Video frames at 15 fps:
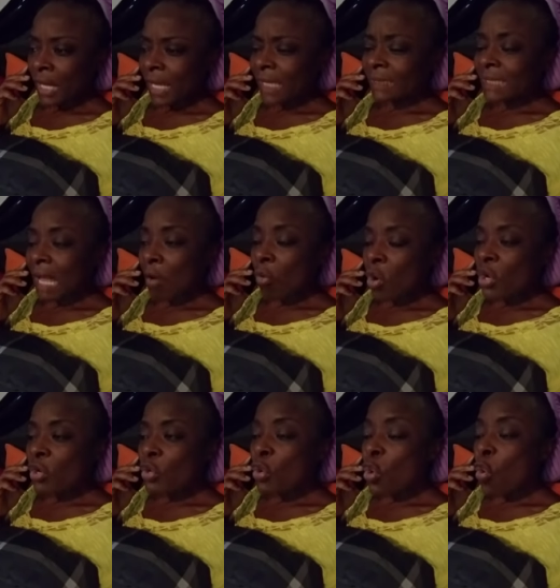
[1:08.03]
is I
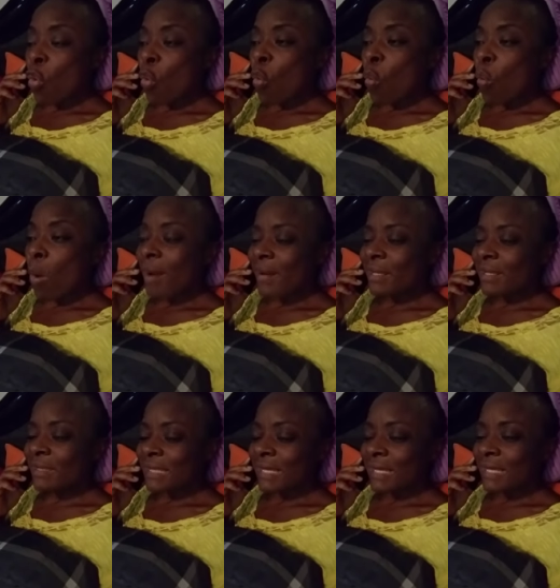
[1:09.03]
want to know what
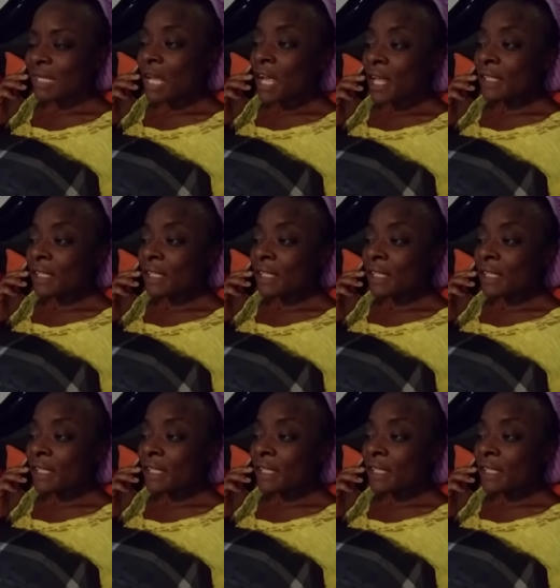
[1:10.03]
is it